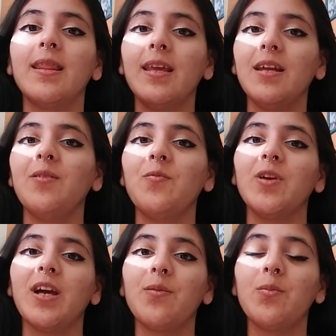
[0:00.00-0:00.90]
Then
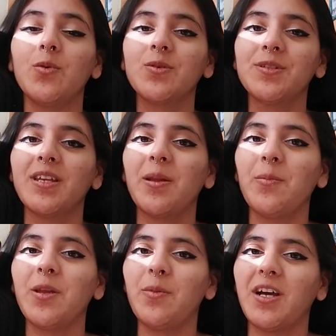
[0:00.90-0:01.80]
we have books that
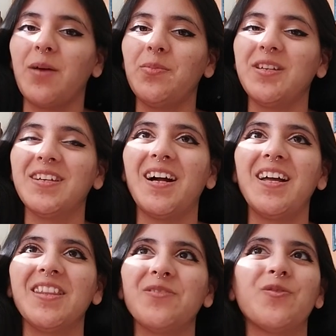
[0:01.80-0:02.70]
made me happy.
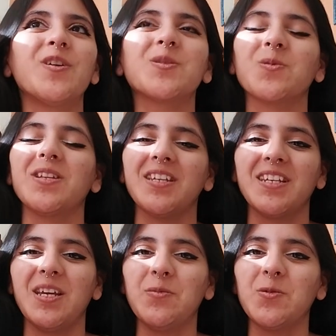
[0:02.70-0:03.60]
And the first one that
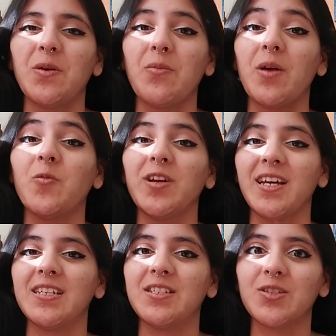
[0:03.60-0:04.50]
came to my mind when
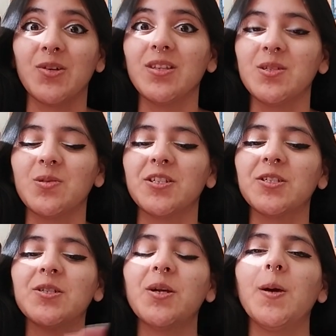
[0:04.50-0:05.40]
I saw this
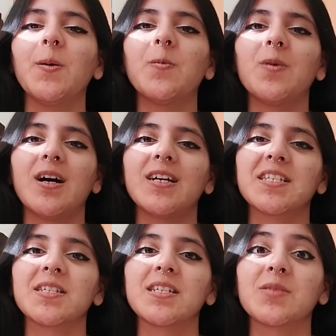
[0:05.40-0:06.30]
question
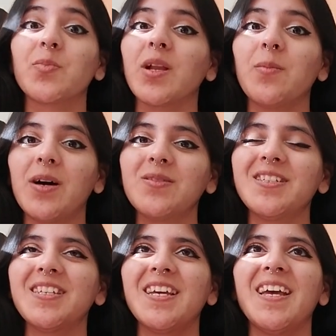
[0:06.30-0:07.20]
was
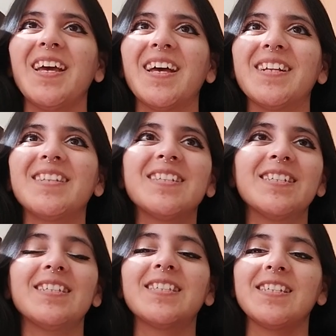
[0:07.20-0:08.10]
Spellbound.
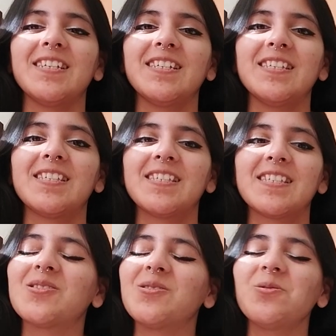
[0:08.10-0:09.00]
This
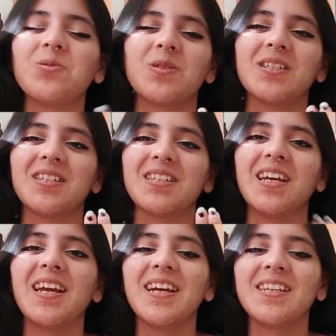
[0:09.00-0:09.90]
is so sweet
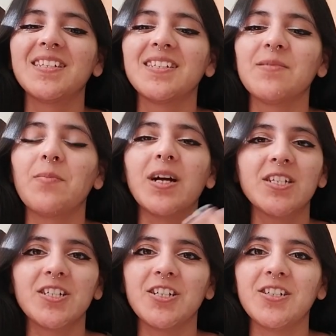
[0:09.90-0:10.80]
and
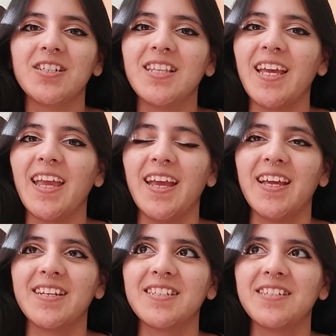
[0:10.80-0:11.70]
magical
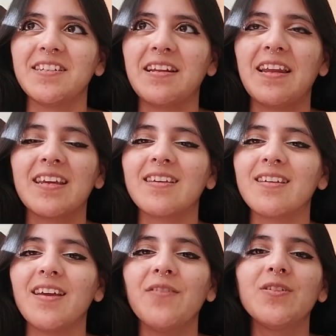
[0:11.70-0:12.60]
and like
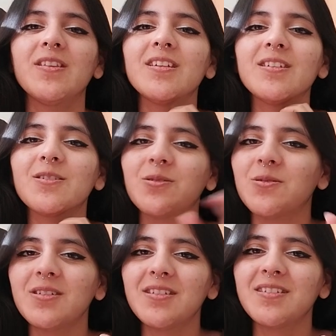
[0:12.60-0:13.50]
everything
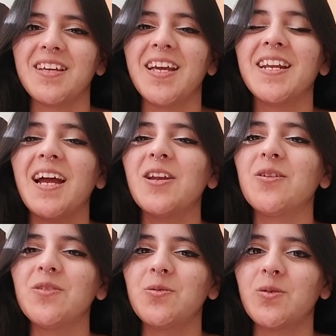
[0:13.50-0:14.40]
good. And I
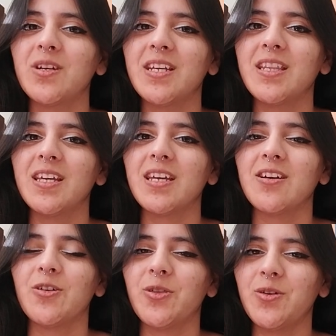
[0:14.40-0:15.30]
love the way the
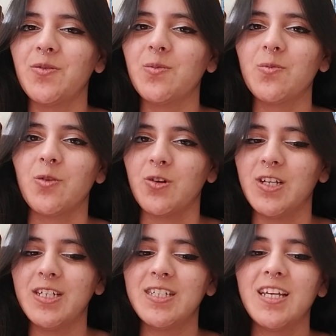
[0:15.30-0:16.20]
author wrote
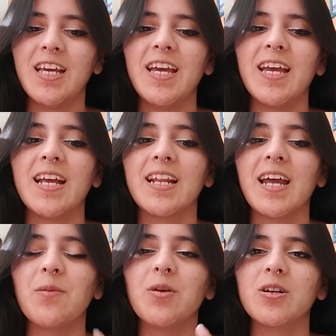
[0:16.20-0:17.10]
it. And
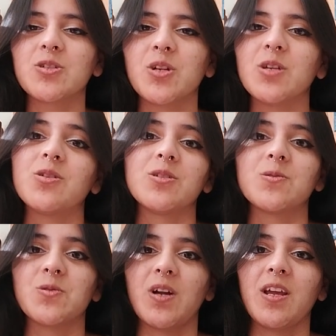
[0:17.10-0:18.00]
I'm actually going
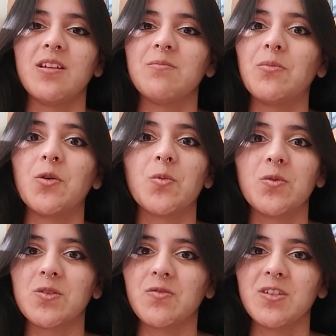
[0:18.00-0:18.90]
to try more
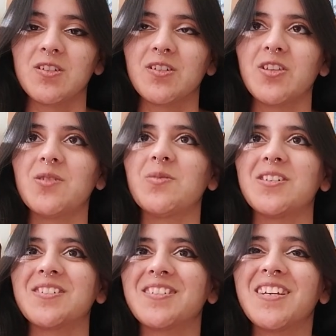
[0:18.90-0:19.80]
books of this author
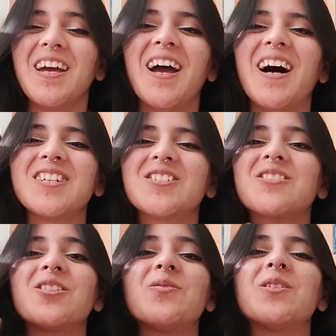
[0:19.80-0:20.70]
because I
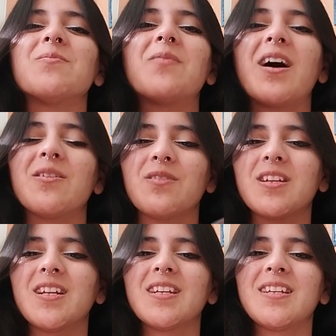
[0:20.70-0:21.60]
just love the vibe,
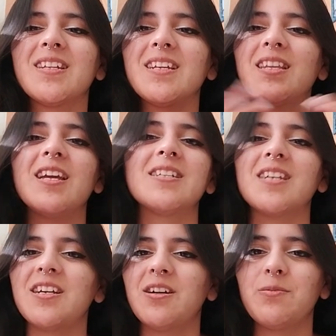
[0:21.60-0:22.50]
the
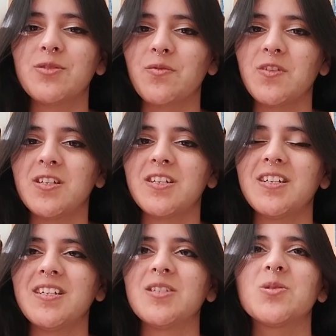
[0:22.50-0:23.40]
entire
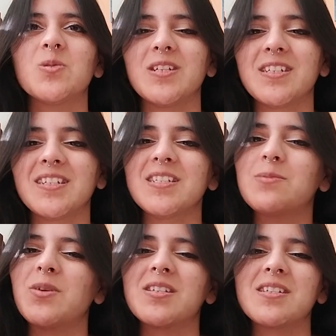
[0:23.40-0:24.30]
atmosphere is sweet, it's
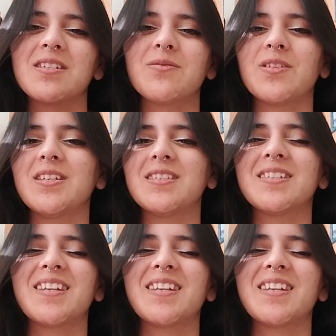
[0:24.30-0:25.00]
positive, it's